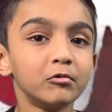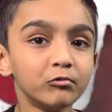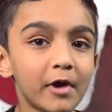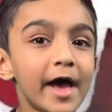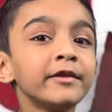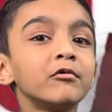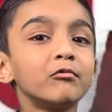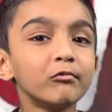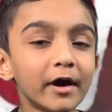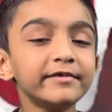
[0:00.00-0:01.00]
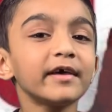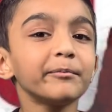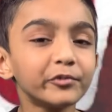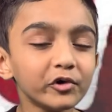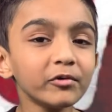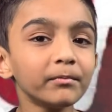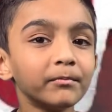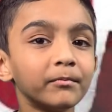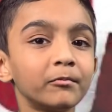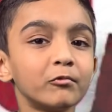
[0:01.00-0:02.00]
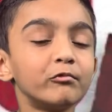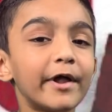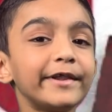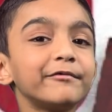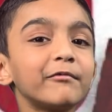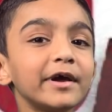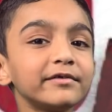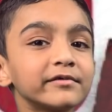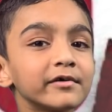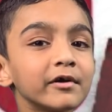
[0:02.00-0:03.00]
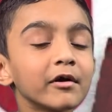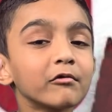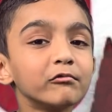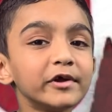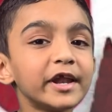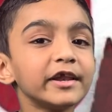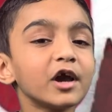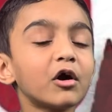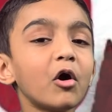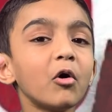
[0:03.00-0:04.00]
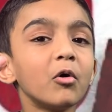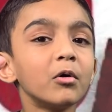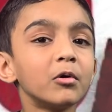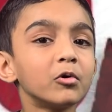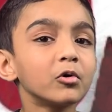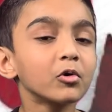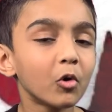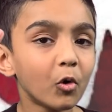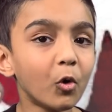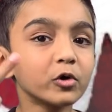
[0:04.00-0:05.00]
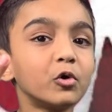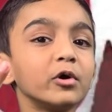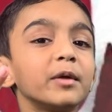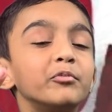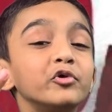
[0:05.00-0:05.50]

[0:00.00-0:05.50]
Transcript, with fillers: Red, white and blue, red and white, green and yellow, or gold and